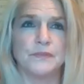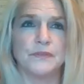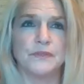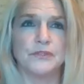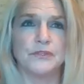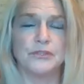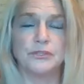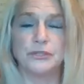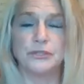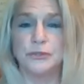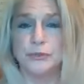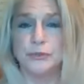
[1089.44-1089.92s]

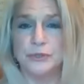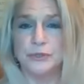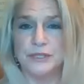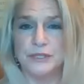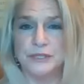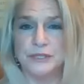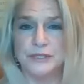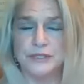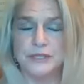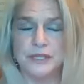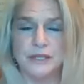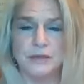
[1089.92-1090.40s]

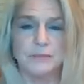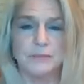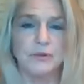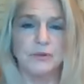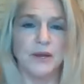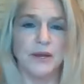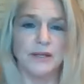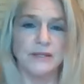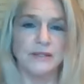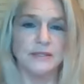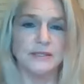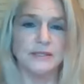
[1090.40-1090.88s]
journeys and
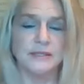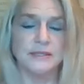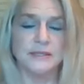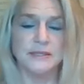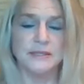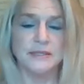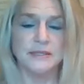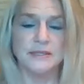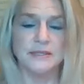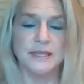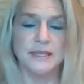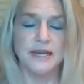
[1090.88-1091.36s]

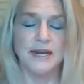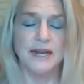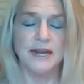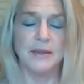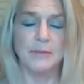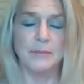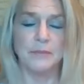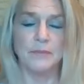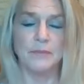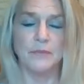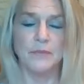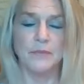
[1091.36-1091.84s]
practices that
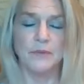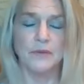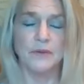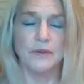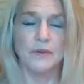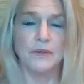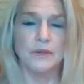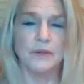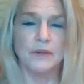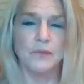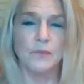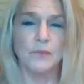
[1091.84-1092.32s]
I'm
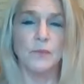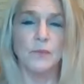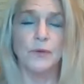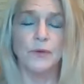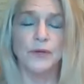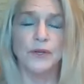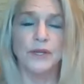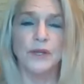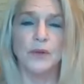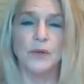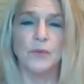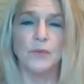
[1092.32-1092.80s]

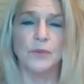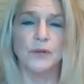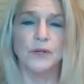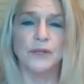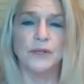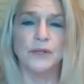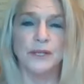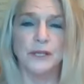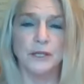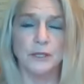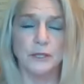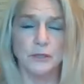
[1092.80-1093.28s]
working
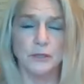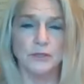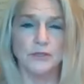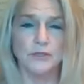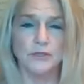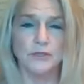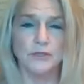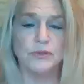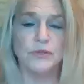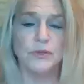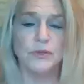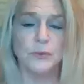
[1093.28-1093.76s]
really
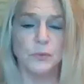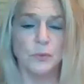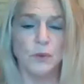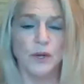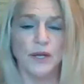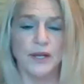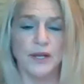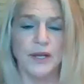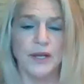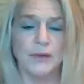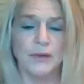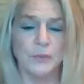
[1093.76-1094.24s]
close with you
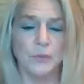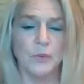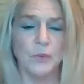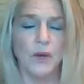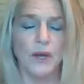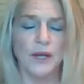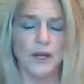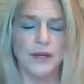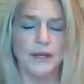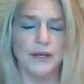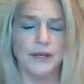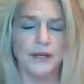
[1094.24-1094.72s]

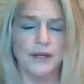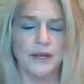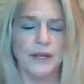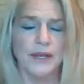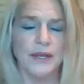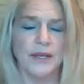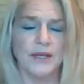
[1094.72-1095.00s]
one-on-one.